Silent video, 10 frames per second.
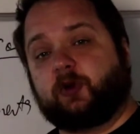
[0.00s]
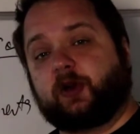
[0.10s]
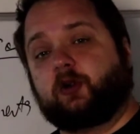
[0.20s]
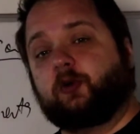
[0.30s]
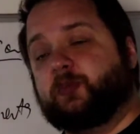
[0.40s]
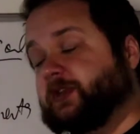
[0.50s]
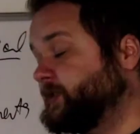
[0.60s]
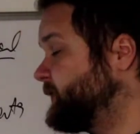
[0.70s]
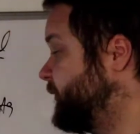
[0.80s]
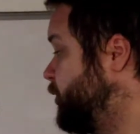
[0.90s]
critical
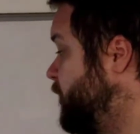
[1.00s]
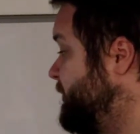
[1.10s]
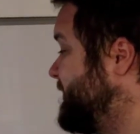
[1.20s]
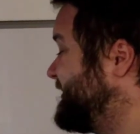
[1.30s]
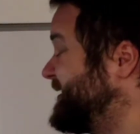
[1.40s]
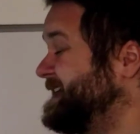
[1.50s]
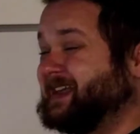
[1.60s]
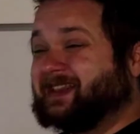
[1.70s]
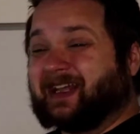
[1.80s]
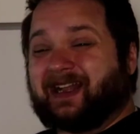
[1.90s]
pieces of equipment
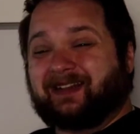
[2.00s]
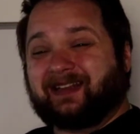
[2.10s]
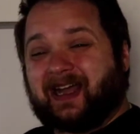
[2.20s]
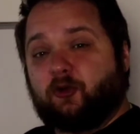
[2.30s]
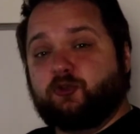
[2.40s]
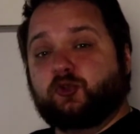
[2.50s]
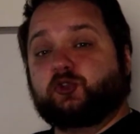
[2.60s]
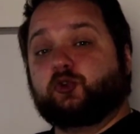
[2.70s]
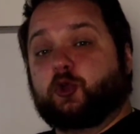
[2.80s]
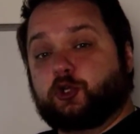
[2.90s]
that allow you
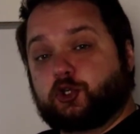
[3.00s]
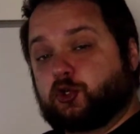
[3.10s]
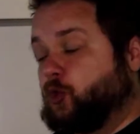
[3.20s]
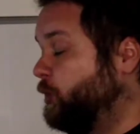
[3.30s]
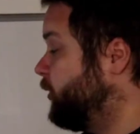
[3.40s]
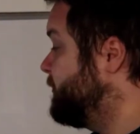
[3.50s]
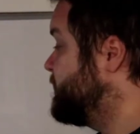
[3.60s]
to control